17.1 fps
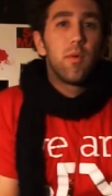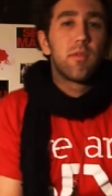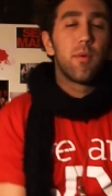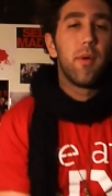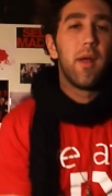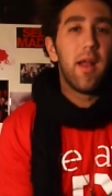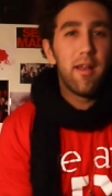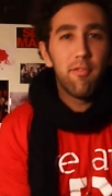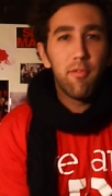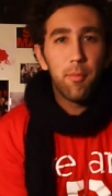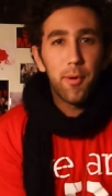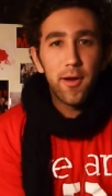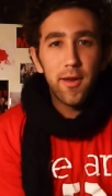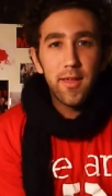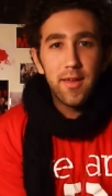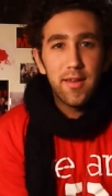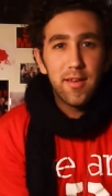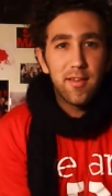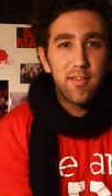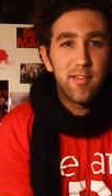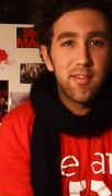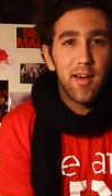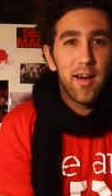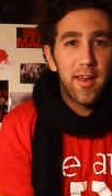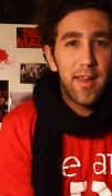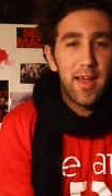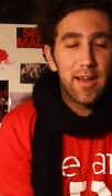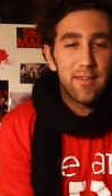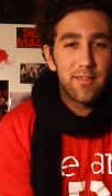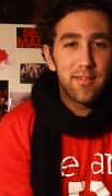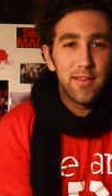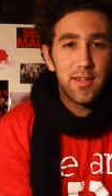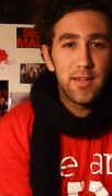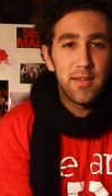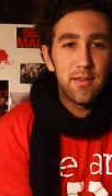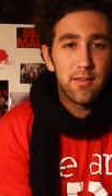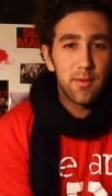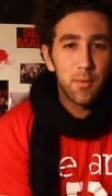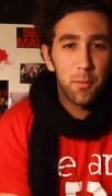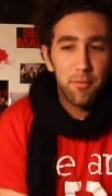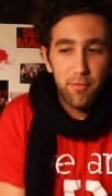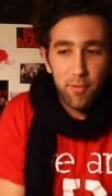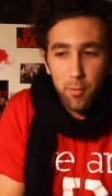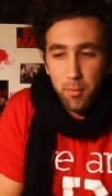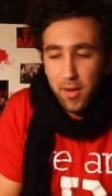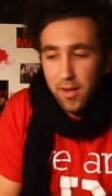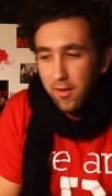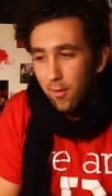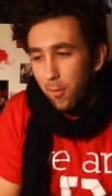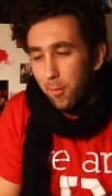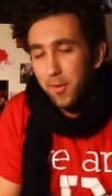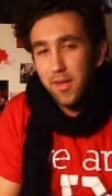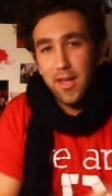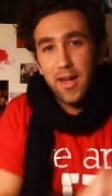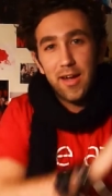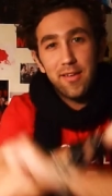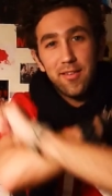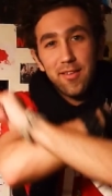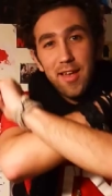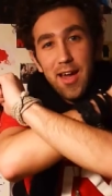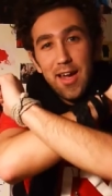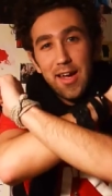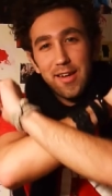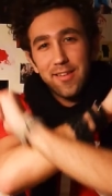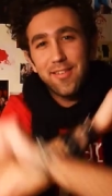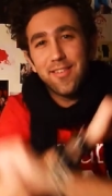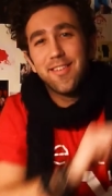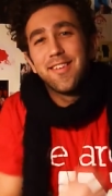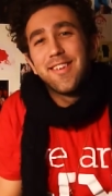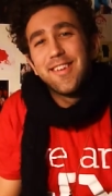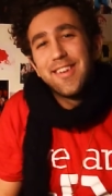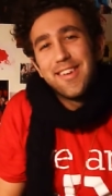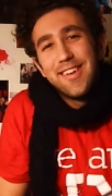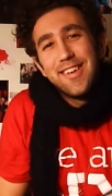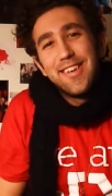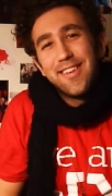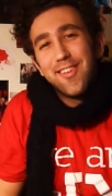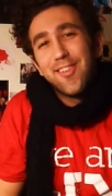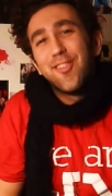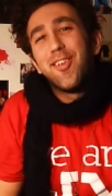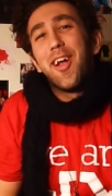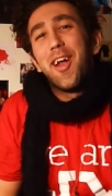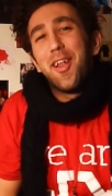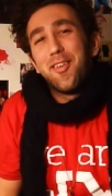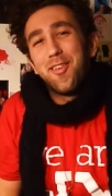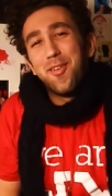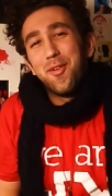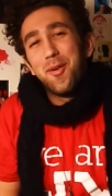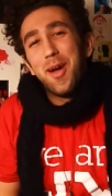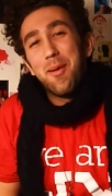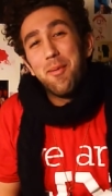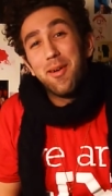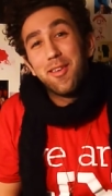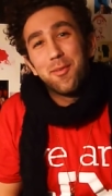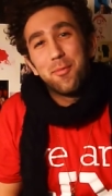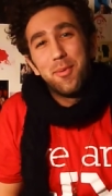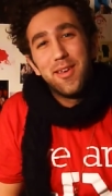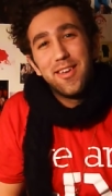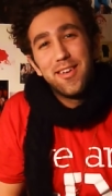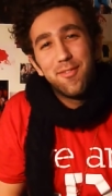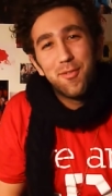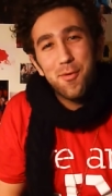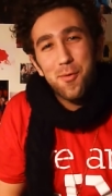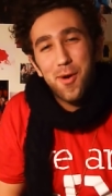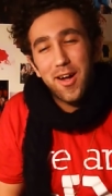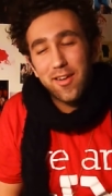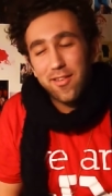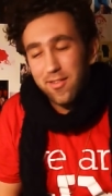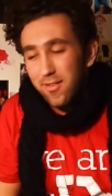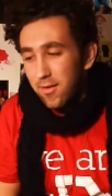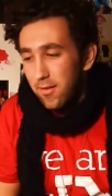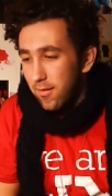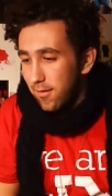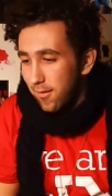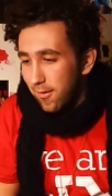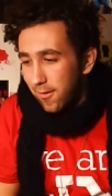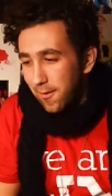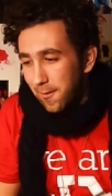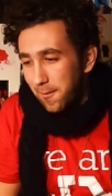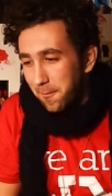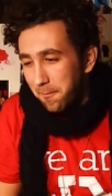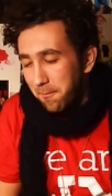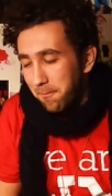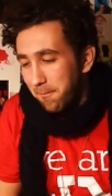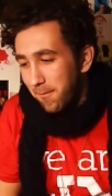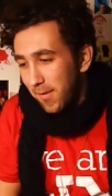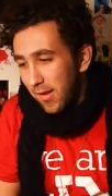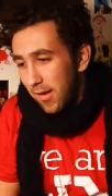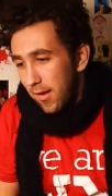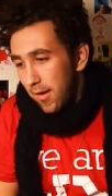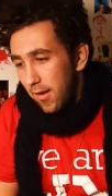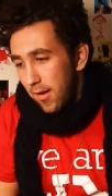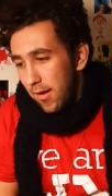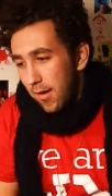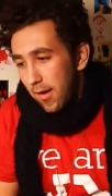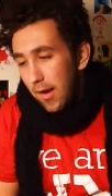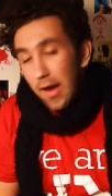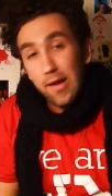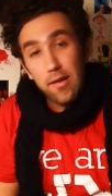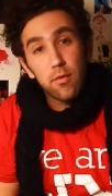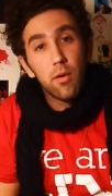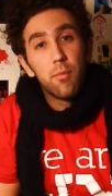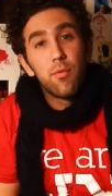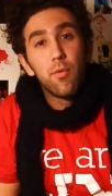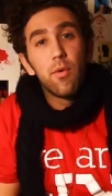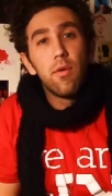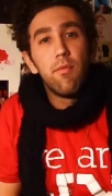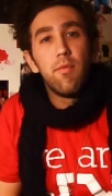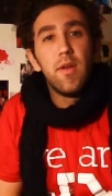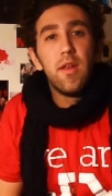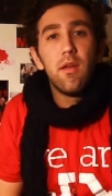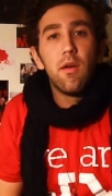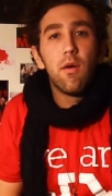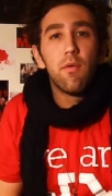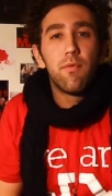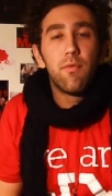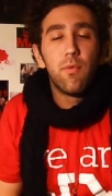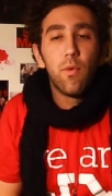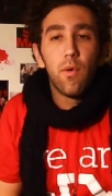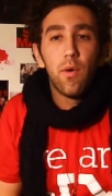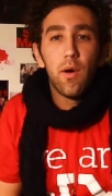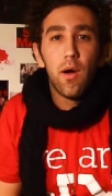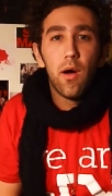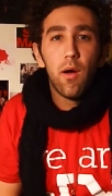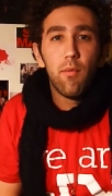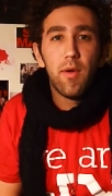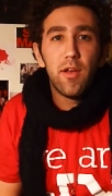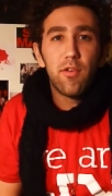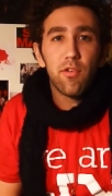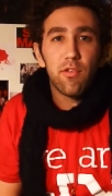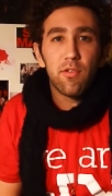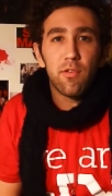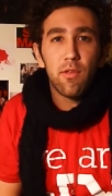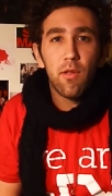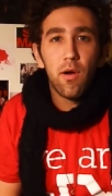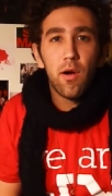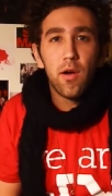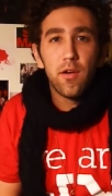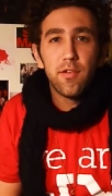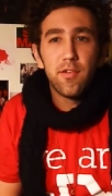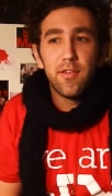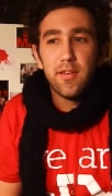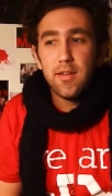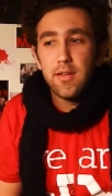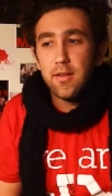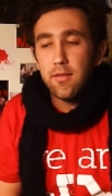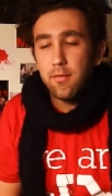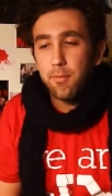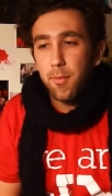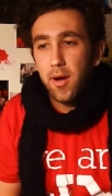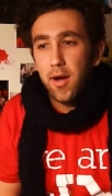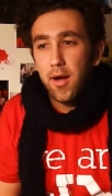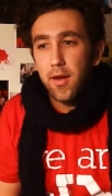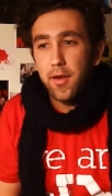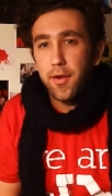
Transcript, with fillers: What's going on, everybody? It's John Exley. Some of you may know me as X. It's a shout out to you, M S P, if you're watching. Um, yeah, so I'm doing a video for uh, Rachel Sklar. She is my